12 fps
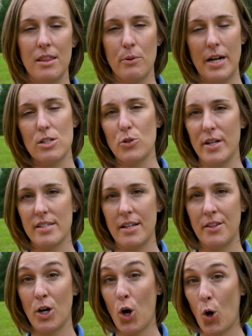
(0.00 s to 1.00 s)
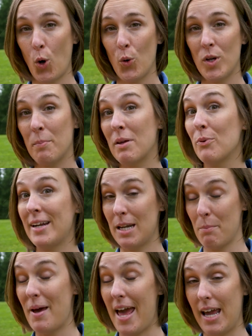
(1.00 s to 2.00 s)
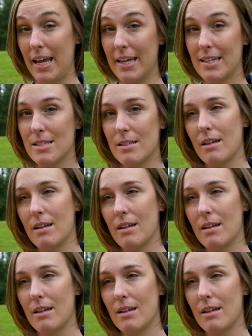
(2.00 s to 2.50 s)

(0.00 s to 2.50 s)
the right choice on their own and be ready to pay it.